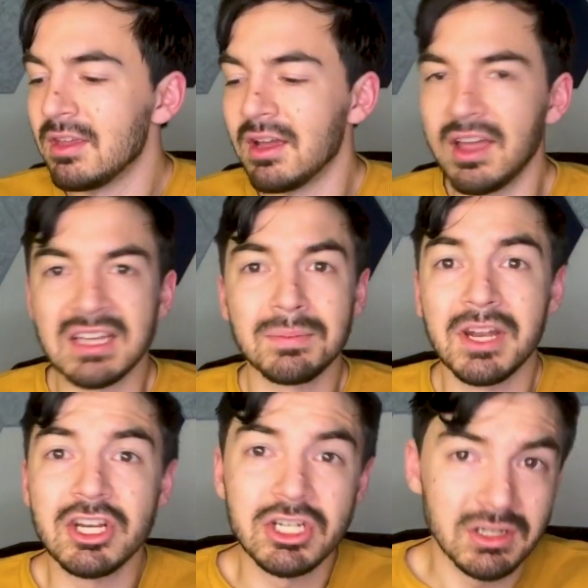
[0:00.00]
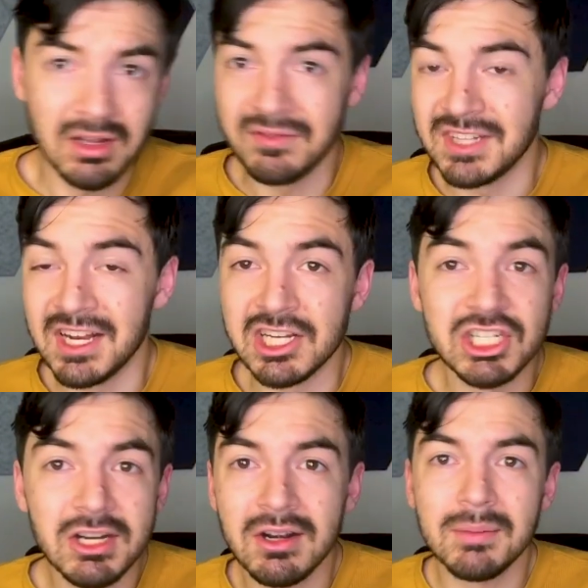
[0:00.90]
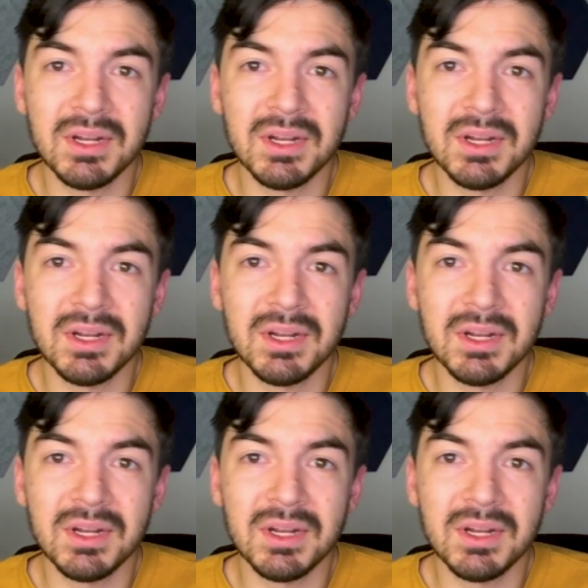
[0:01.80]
explanation of data engineering,